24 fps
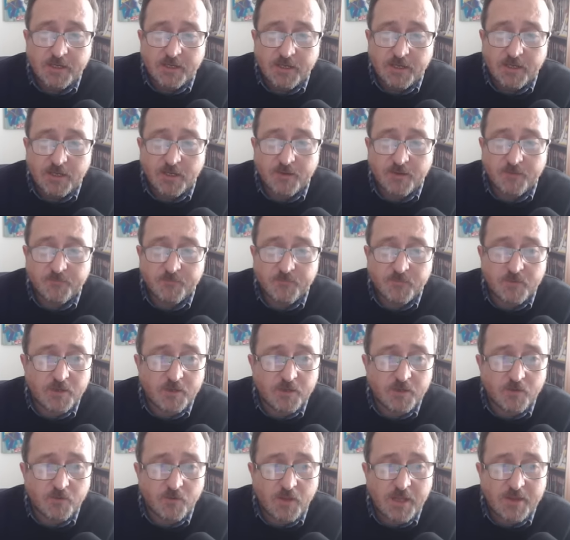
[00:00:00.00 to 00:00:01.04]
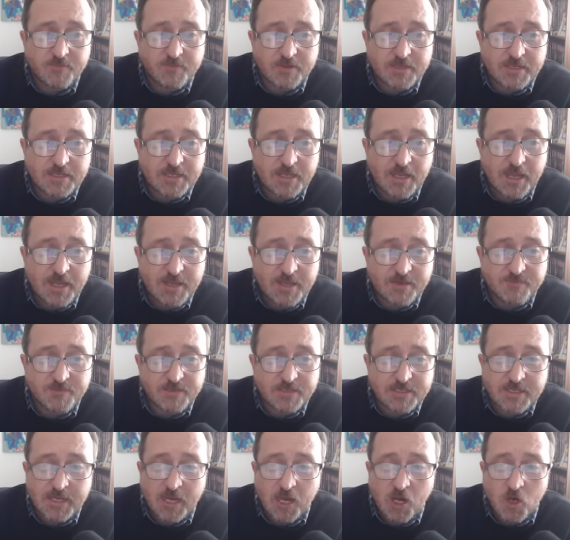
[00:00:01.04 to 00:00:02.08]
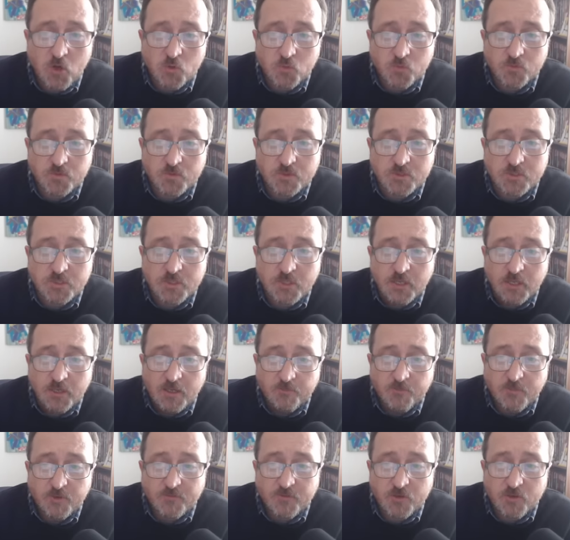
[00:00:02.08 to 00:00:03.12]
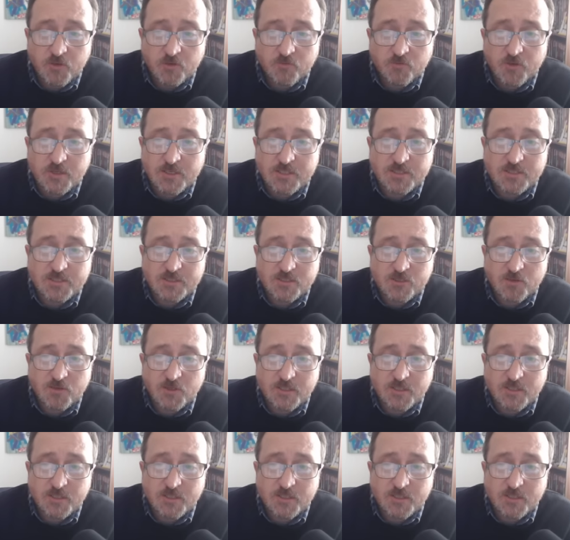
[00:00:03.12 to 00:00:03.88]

You know, heavily owned, but for good reason.